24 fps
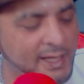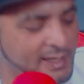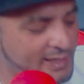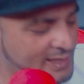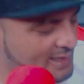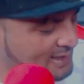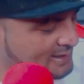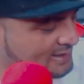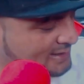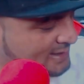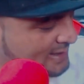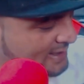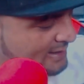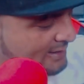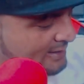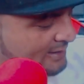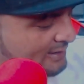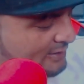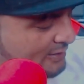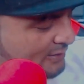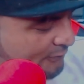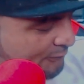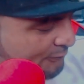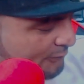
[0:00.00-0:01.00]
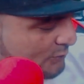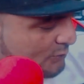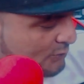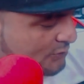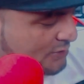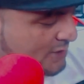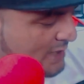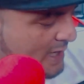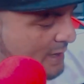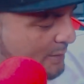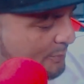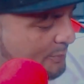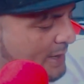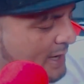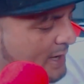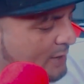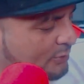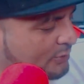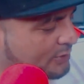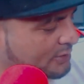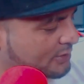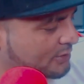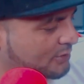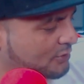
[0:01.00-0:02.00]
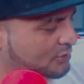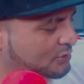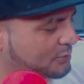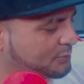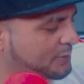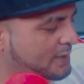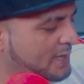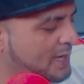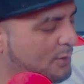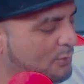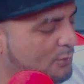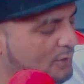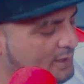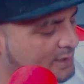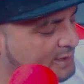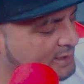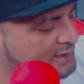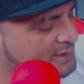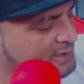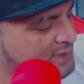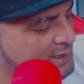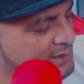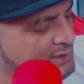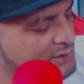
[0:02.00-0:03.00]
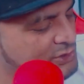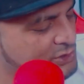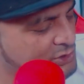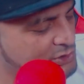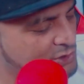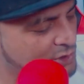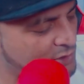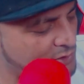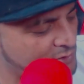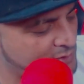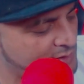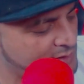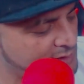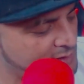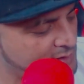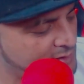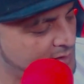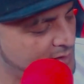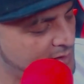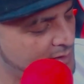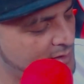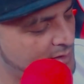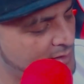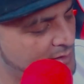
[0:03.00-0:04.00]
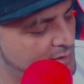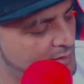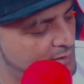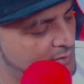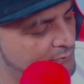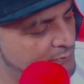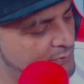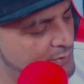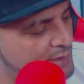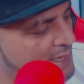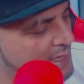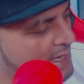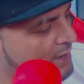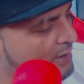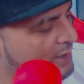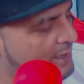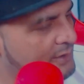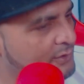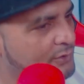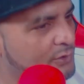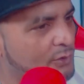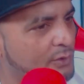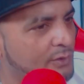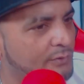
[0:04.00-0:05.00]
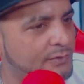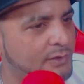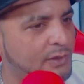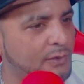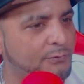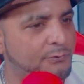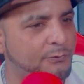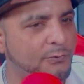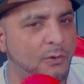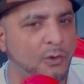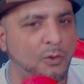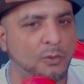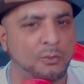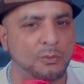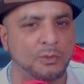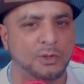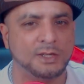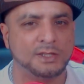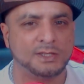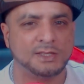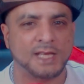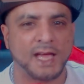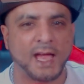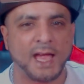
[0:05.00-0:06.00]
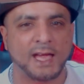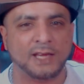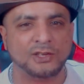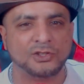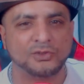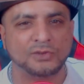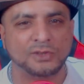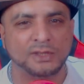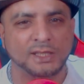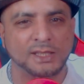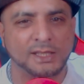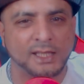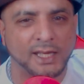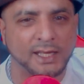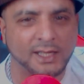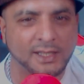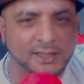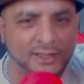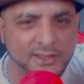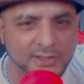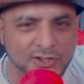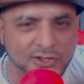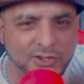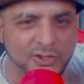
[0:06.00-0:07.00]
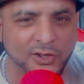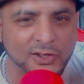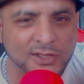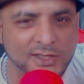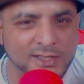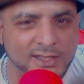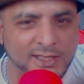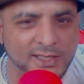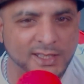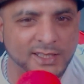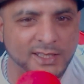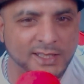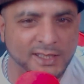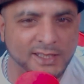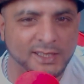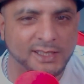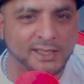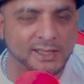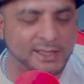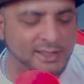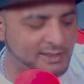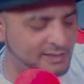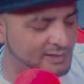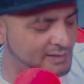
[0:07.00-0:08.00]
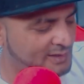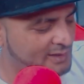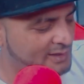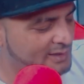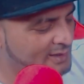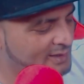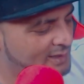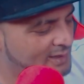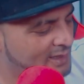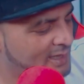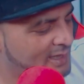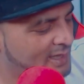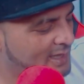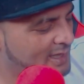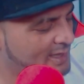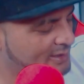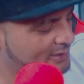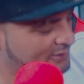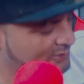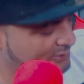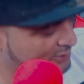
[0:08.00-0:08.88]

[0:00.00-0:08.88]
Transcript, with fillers: and I said in the future I'll buy one of those, but I wanted something sturdy for now. I don't know if the foam ones actually like start sinking in. I don't